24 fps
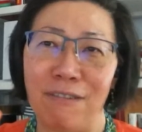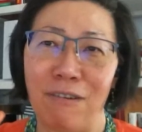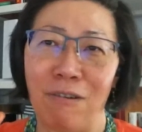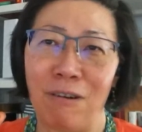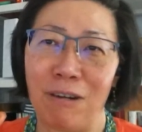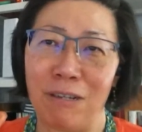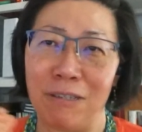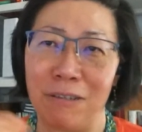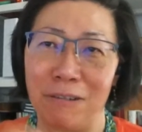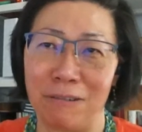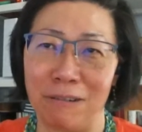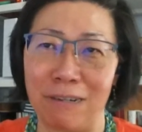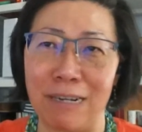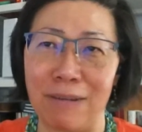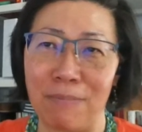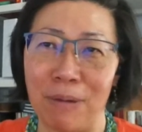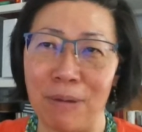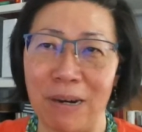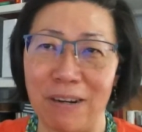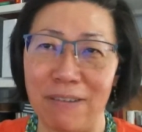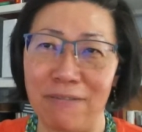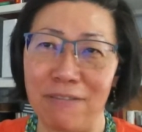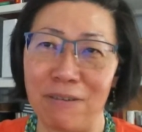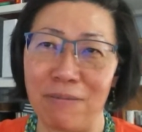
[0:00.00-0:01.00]
or learning
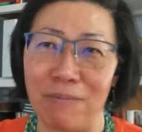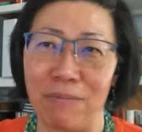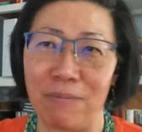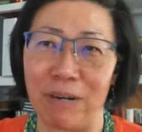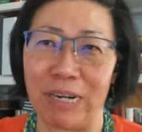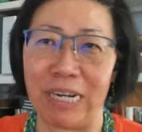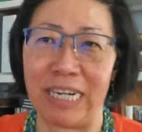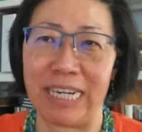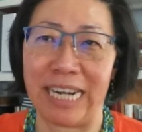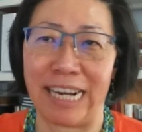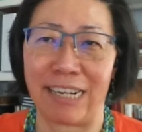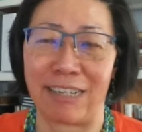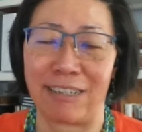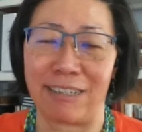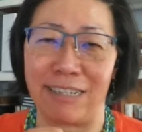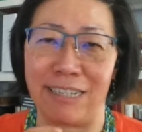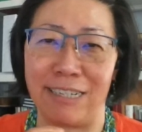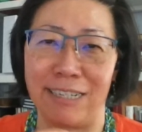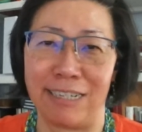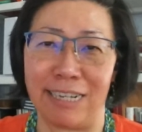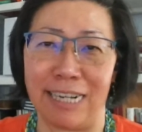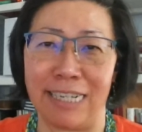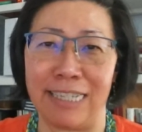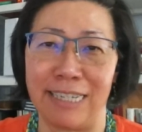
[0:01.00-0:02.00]
part of your brain actually
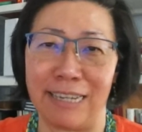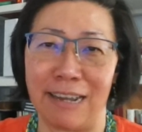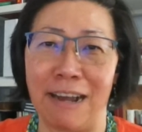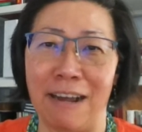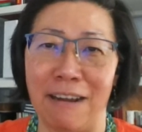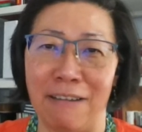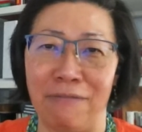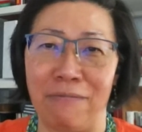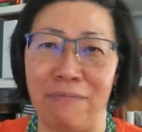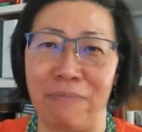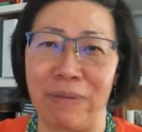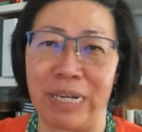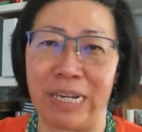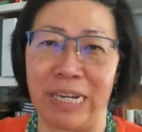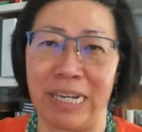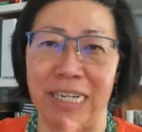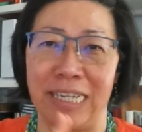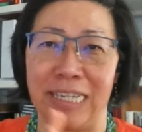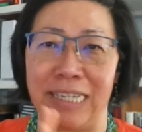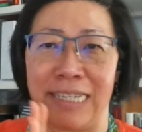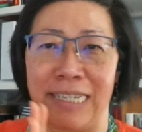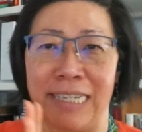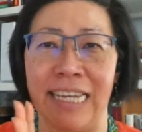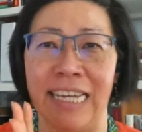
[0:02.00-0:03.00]
shuts off
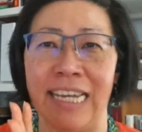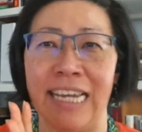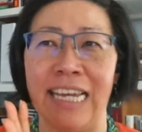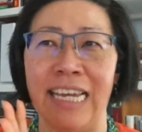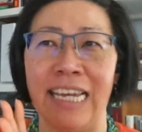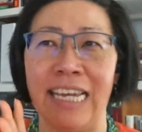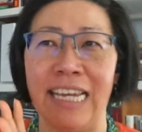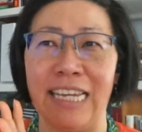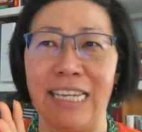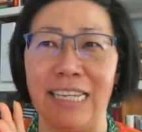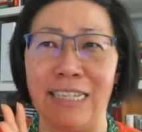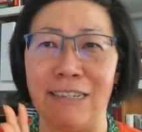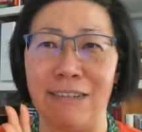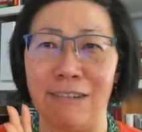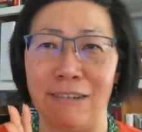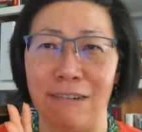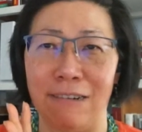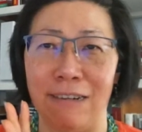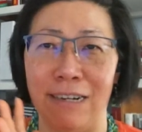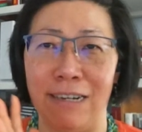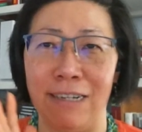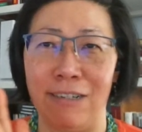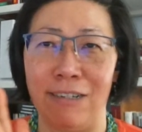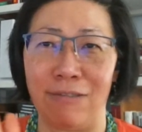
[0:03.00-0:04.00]
because
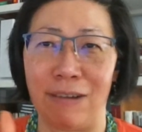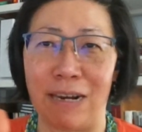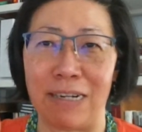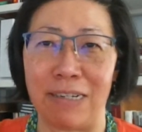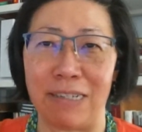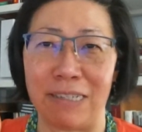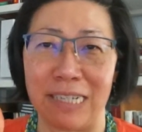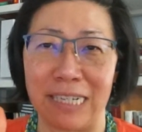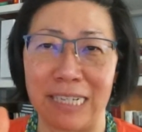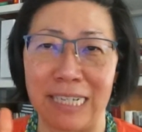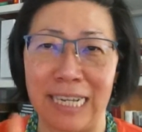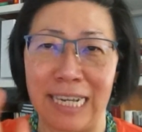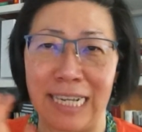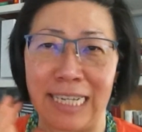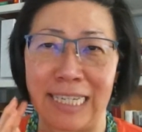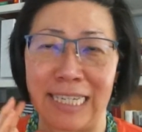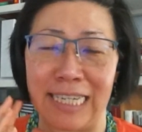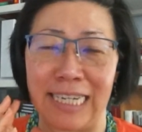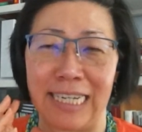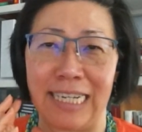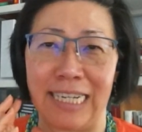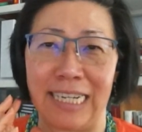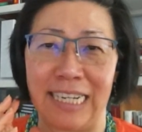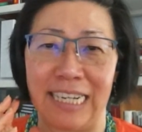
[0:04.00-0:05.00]
your adrenaline kicks
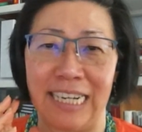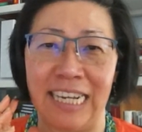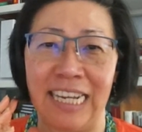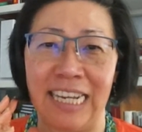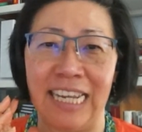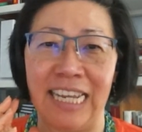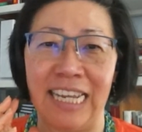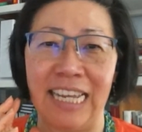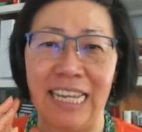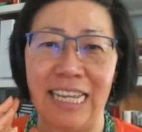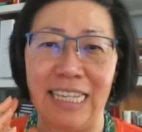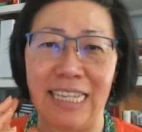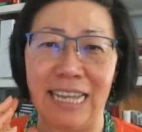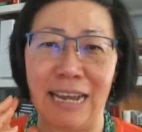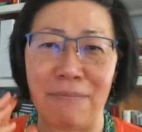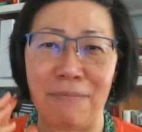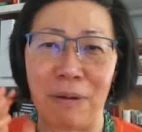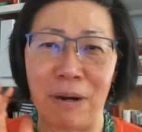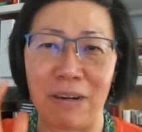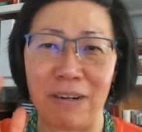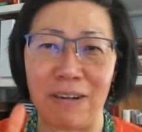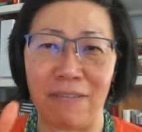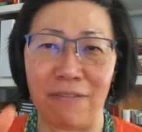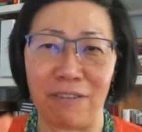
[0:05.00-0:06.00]
in. That
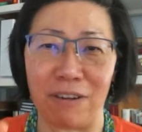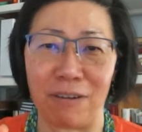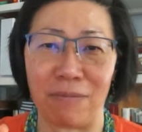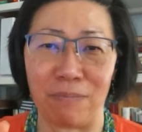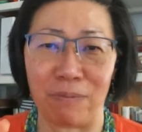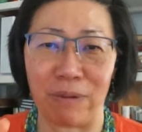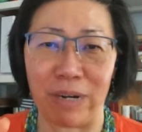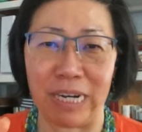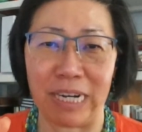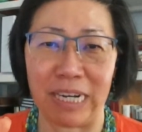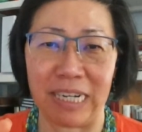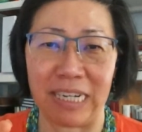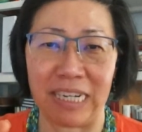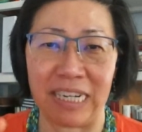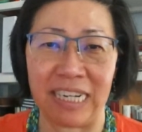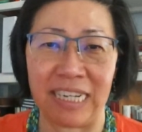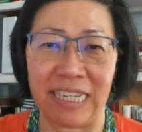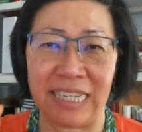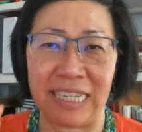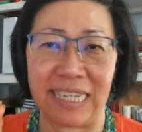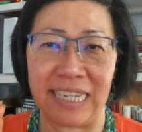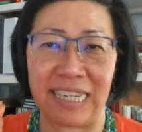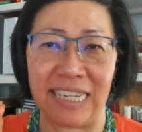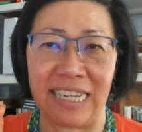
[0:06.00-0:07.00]
part of your brain
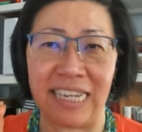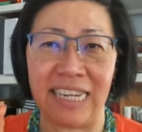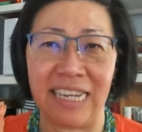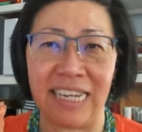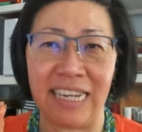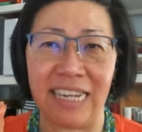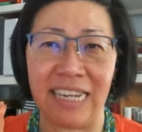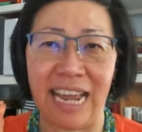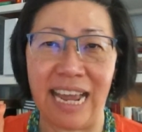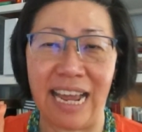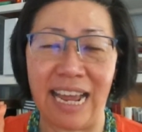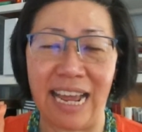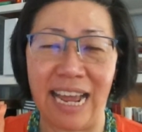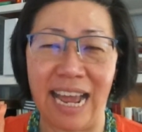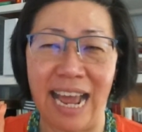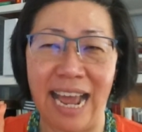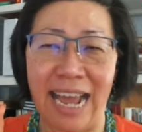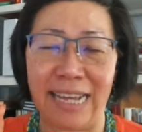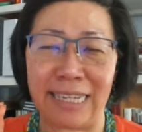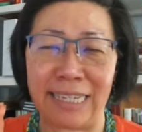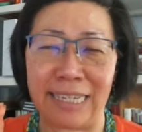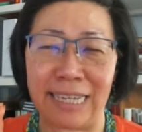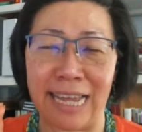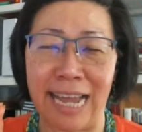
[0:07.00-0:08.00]
is
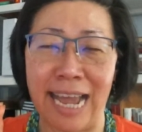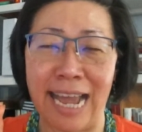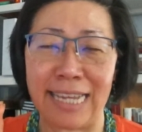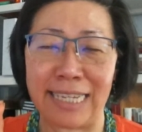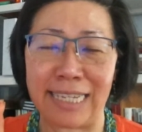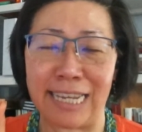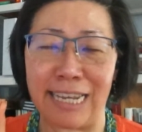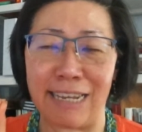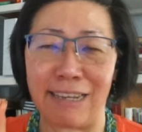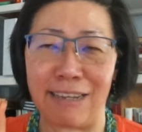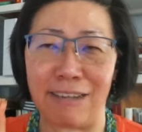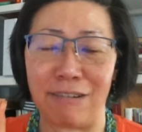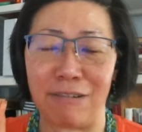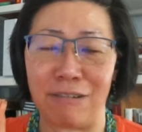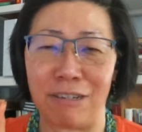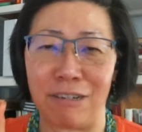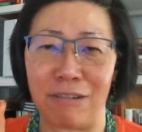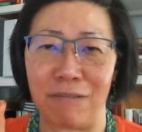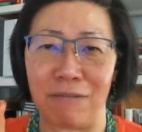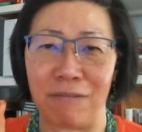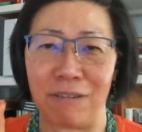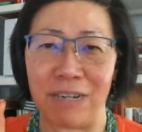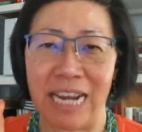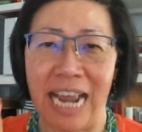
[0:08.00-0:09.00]
asking you
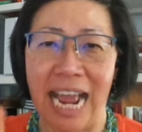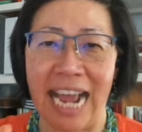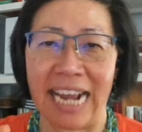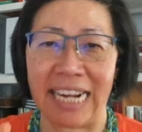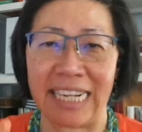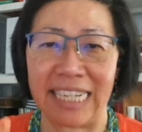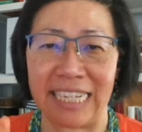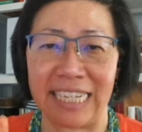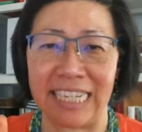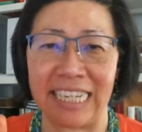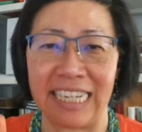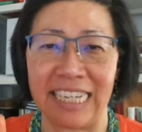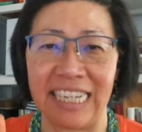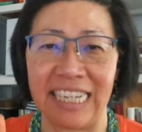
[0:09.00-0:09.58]
to react,